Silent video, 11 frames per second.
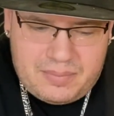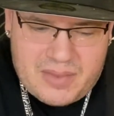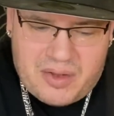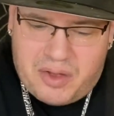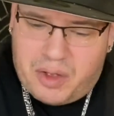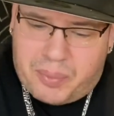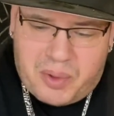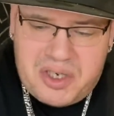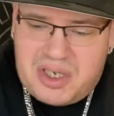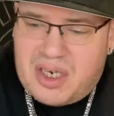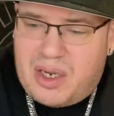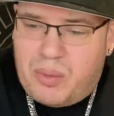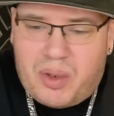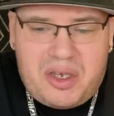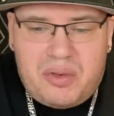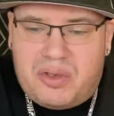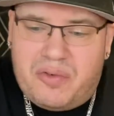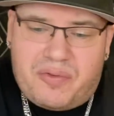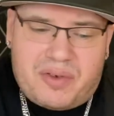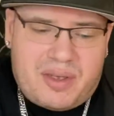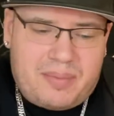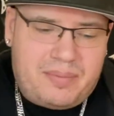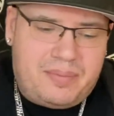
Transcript: And they'll appreciate what you do for them.